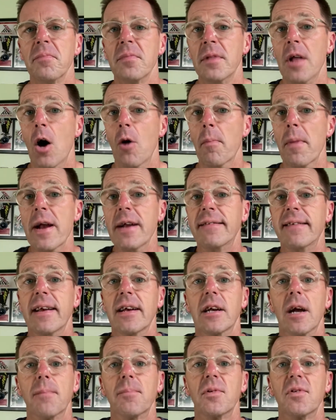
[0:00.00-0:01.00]
Now, it may
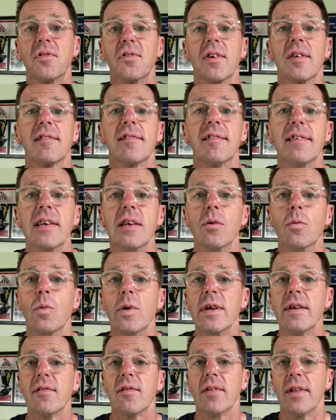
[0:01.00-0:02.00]
take up to 16
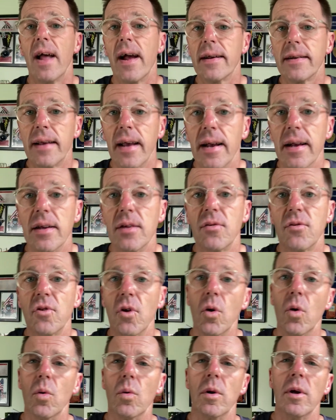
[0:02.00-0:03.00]
weeks in that case,
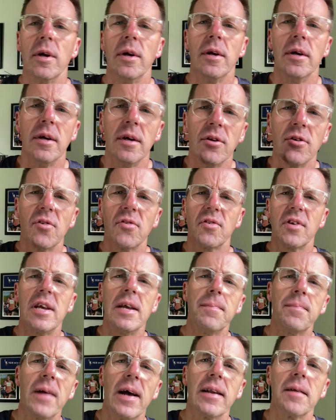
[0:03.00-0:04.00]
so just
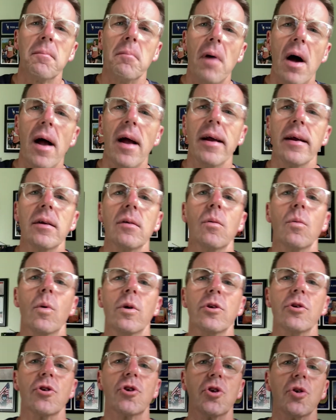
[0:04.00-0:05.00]
keep that in mind when
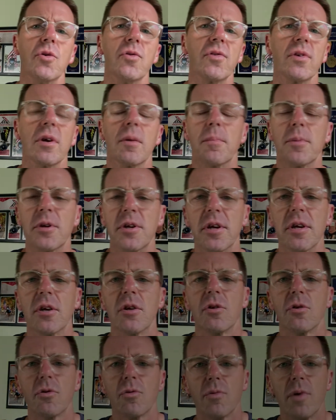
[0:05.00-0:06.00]
you're choosing a
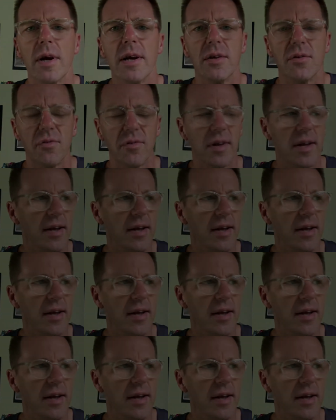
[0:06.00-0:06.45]
particular race to